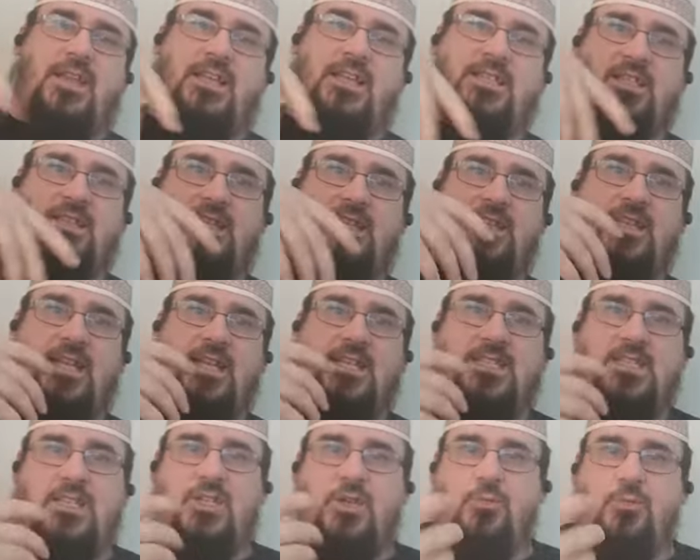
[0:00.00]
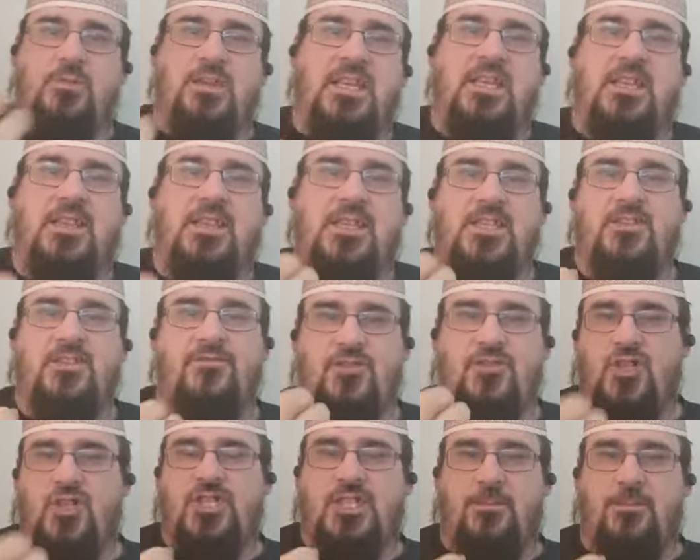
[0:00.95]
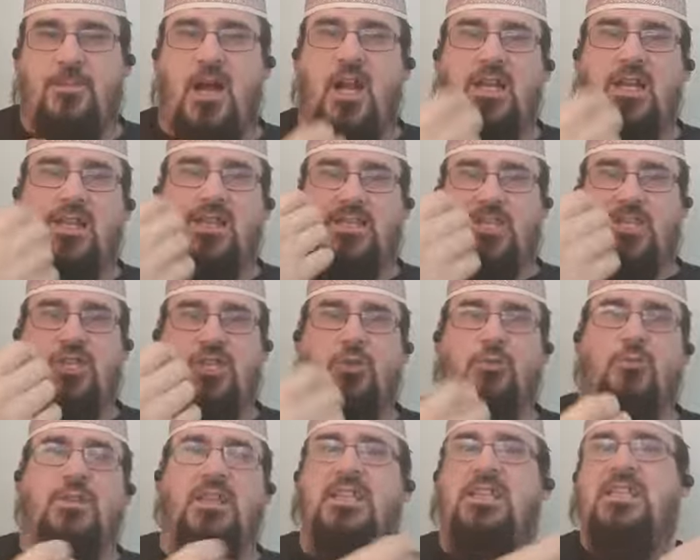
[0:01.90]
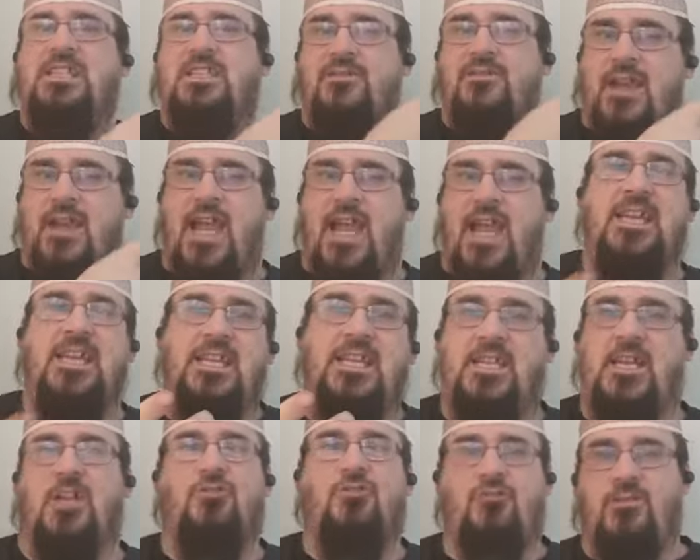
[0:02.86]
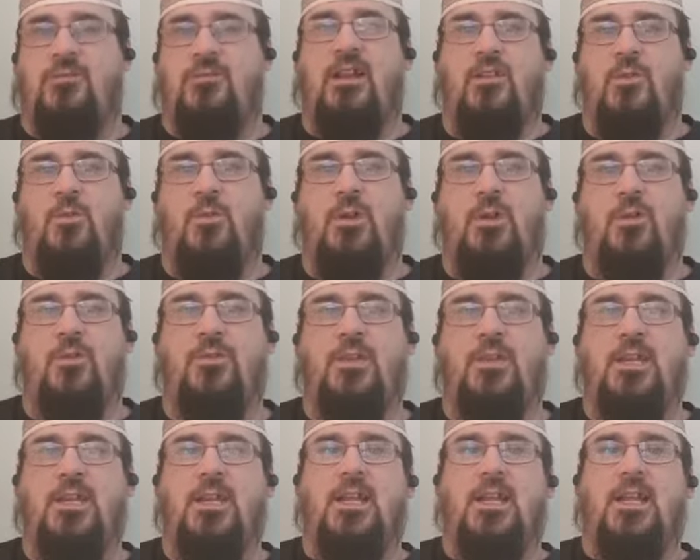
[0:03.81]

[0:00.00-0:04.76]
That's a, that's a uniqueness of just Somalia. That's a uniqueness of any country around the world.